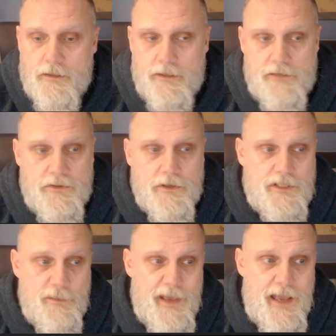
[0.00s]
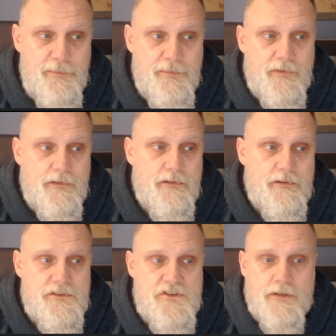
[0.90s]
And if you look at the map,
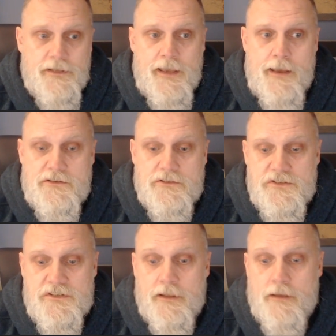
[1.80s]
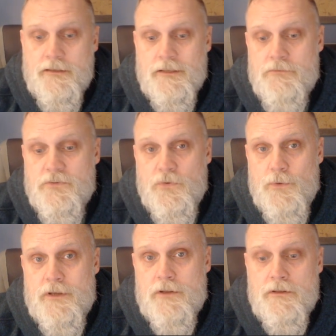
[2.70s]
Sterlin Castle is sitting on a level two
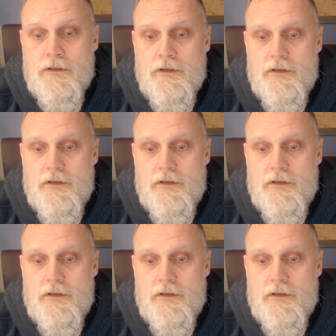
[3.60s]
hill.